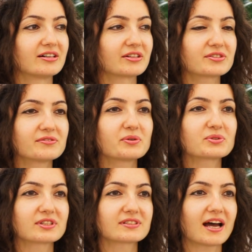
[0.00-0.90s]
civil
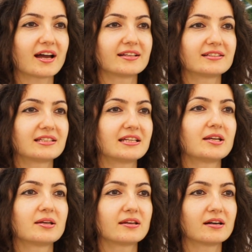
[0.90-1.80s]

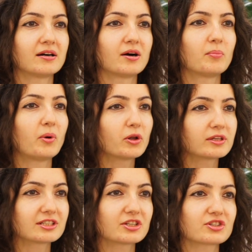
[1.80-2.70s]
society,
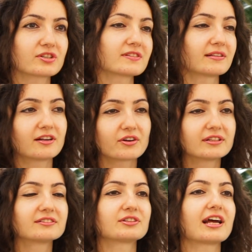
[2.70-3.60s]
politicians, and their
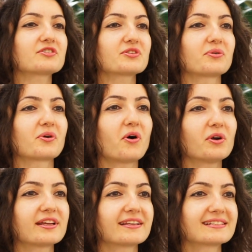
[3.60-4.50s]
international
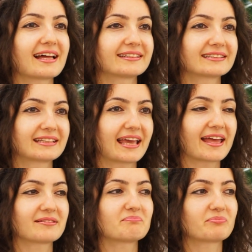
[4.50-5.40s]
colleagues, that
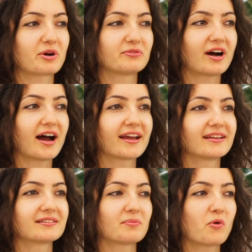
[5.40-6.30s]
can
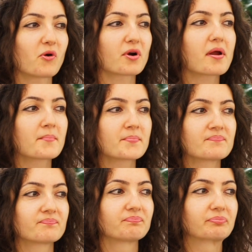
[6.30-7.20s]
provide a more
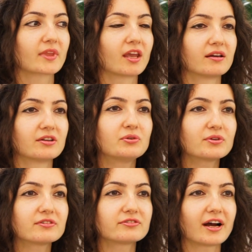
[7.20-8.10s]

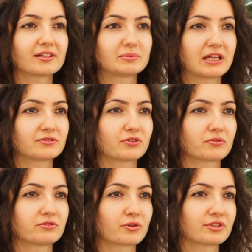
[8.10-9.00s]
unified
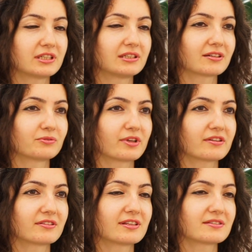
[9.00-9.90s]
platform for dealing
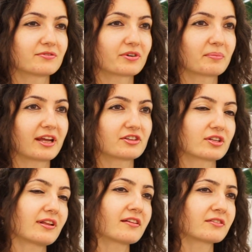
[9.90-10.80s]
with disinformation
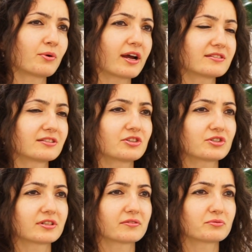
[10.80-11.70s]
disinformation. Otherwise,
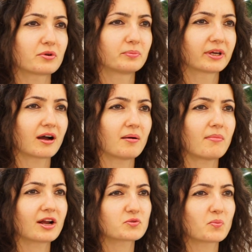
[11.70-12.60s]
initiatives will become
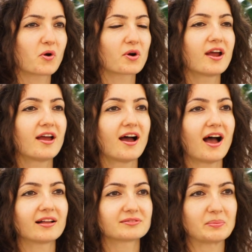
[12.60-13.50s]
much more
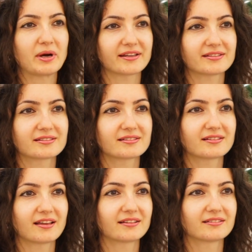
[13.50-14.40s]

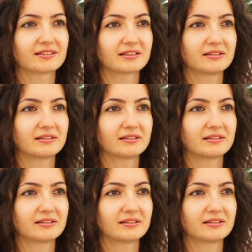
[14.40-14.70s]
atomized and